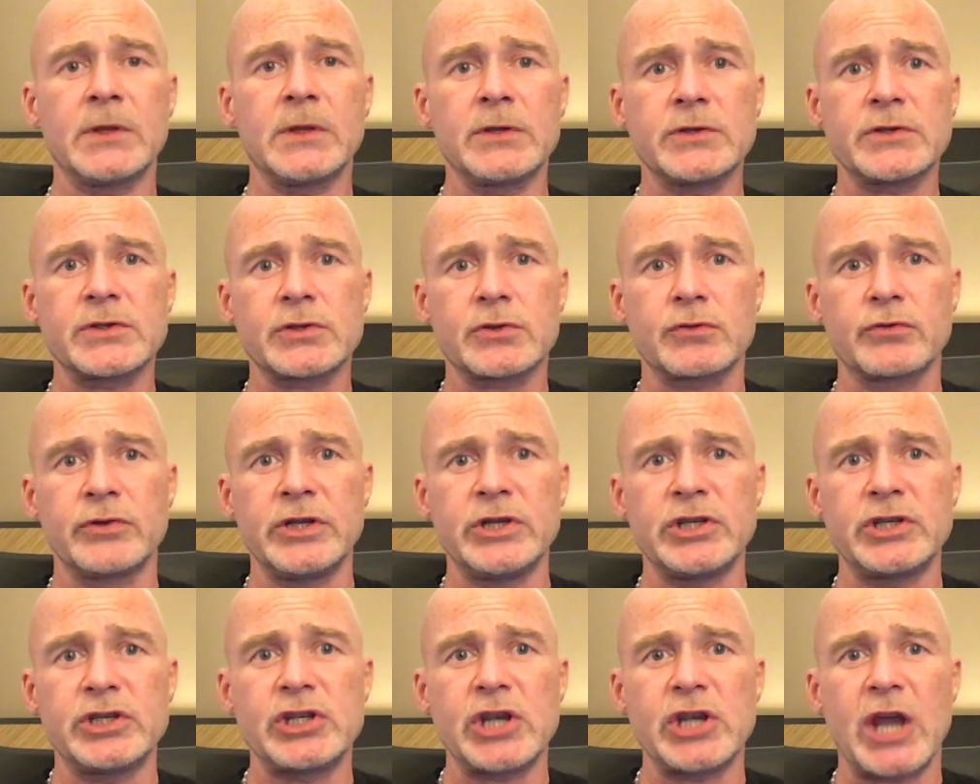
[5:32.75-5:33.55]

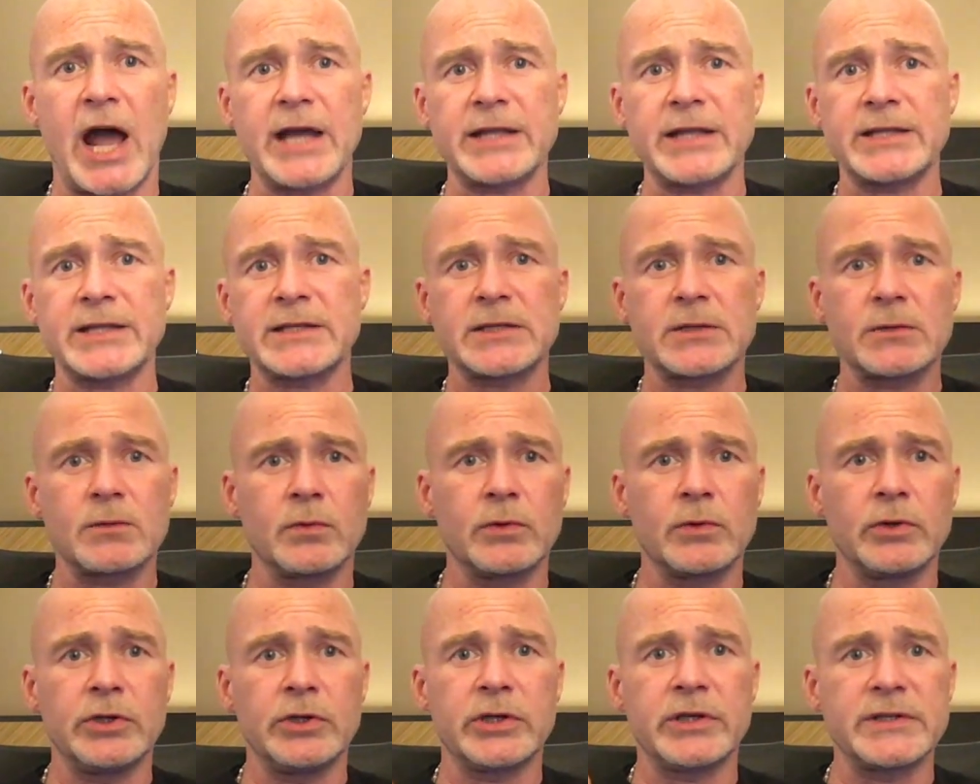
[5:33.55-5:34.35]
screenshots
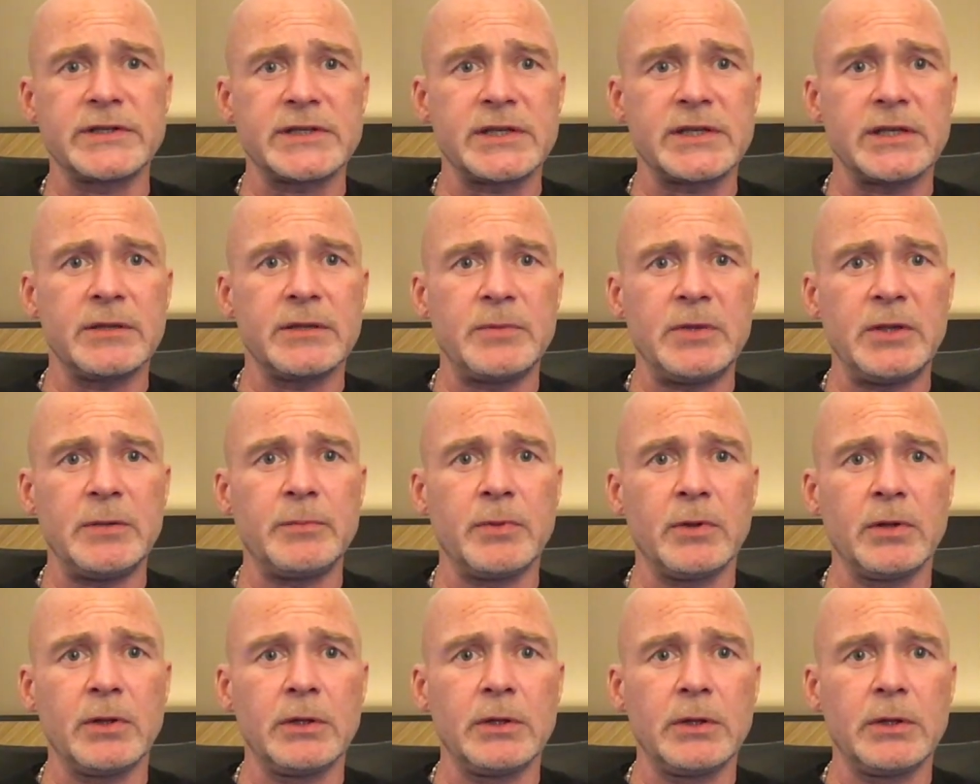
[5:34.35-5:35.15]
where you can see the
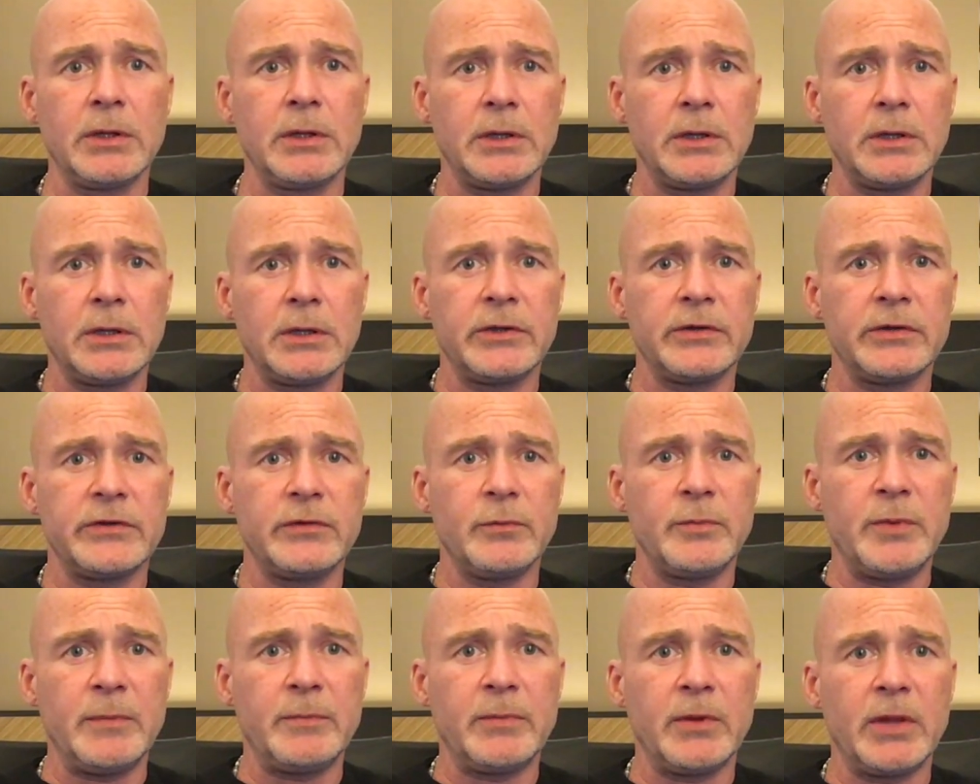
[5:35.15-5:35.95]
people, the
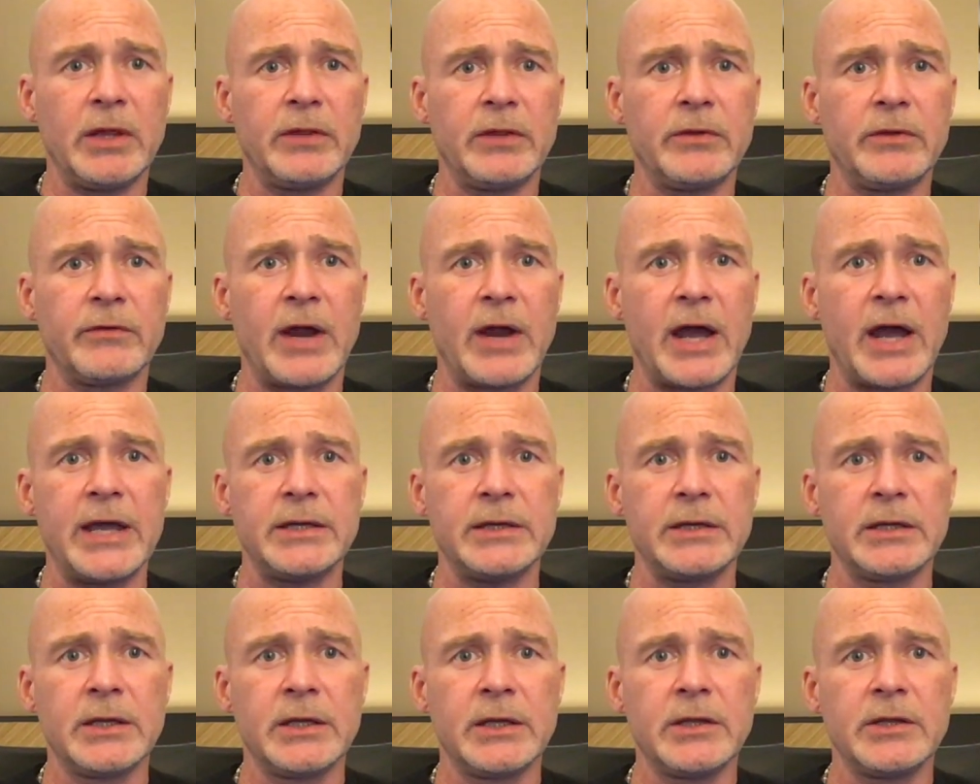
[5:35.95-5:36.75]
two people on the
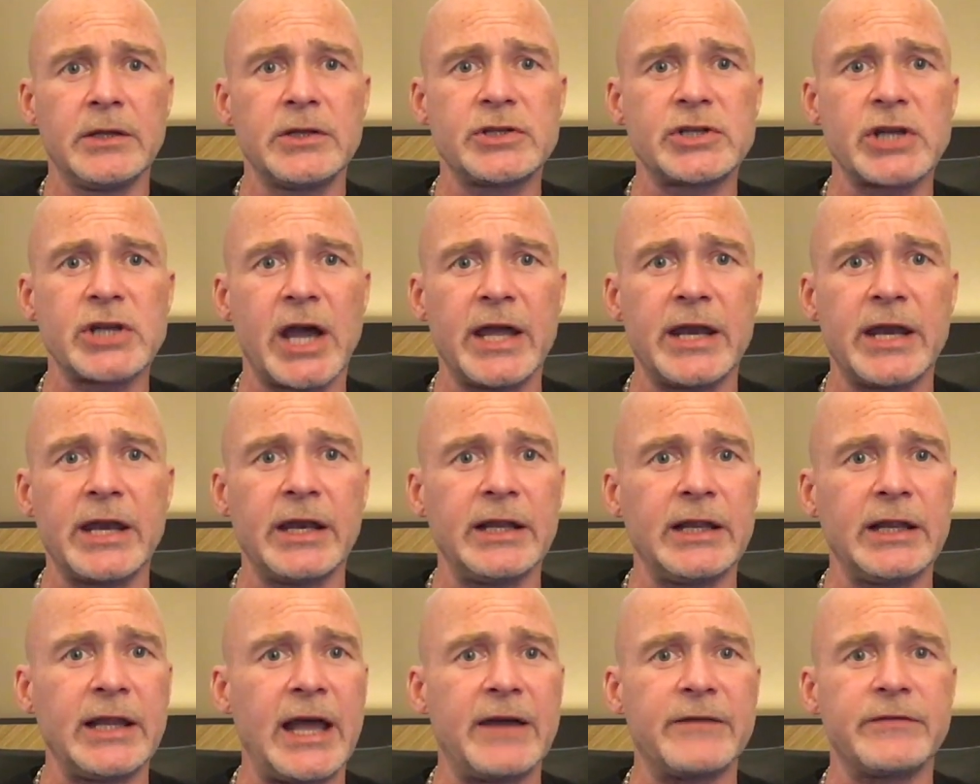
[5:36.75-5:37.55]
right, the giant on
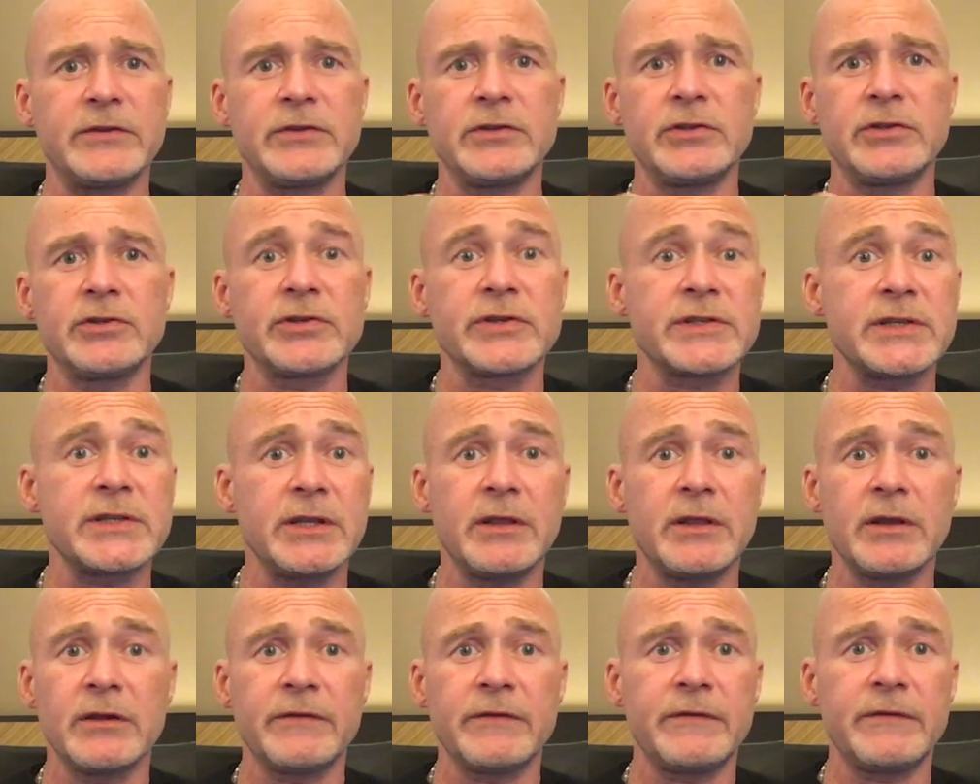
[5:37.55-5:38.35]
the left, and you'll see
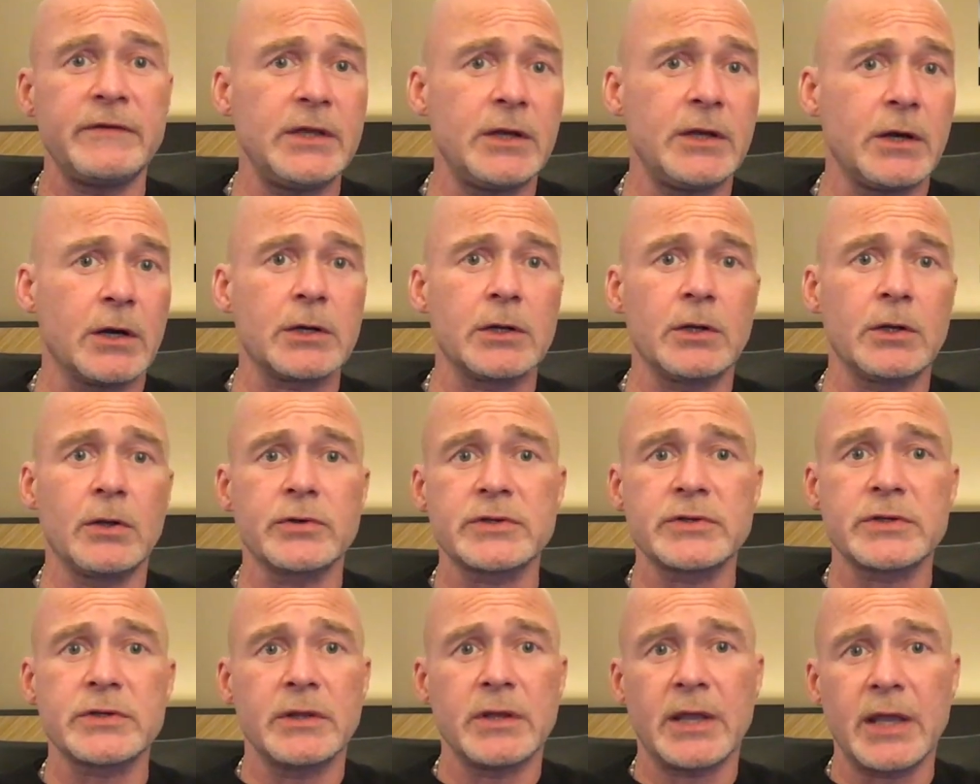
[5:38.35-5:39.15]
their feet are
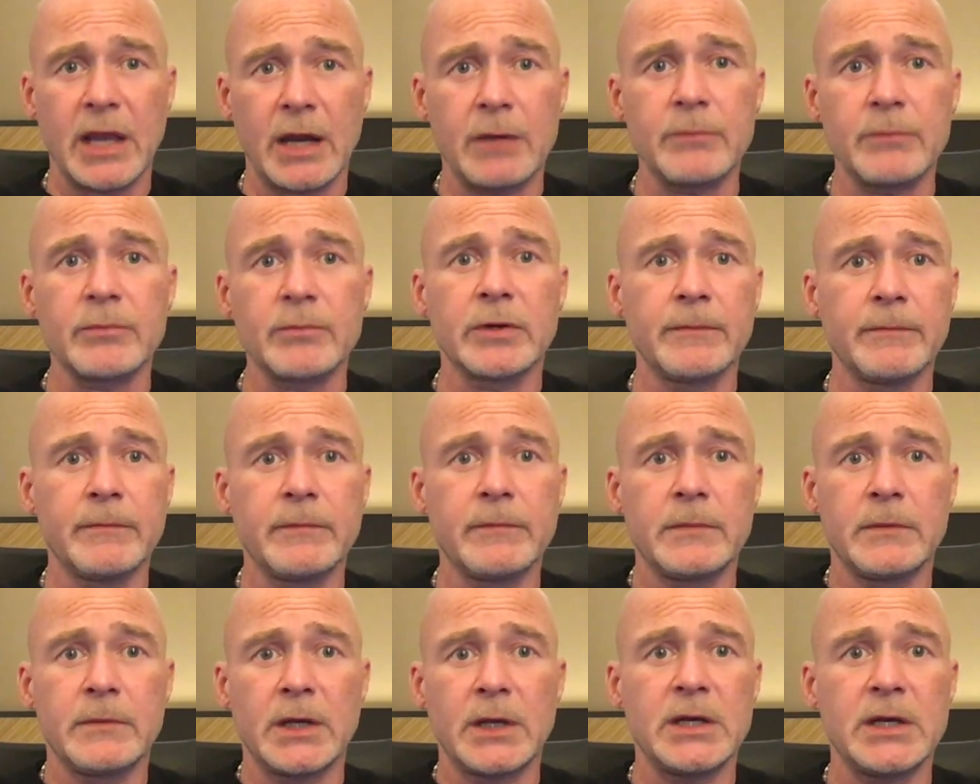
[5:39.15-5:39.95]
closer to the camera
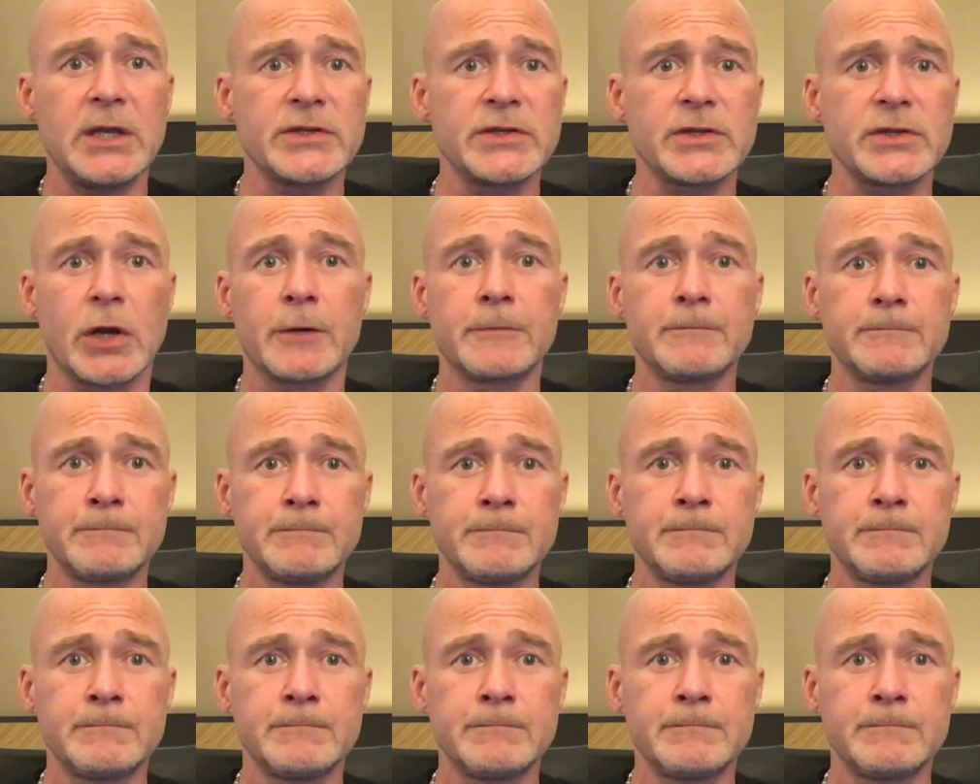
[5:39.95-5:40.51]
than his are.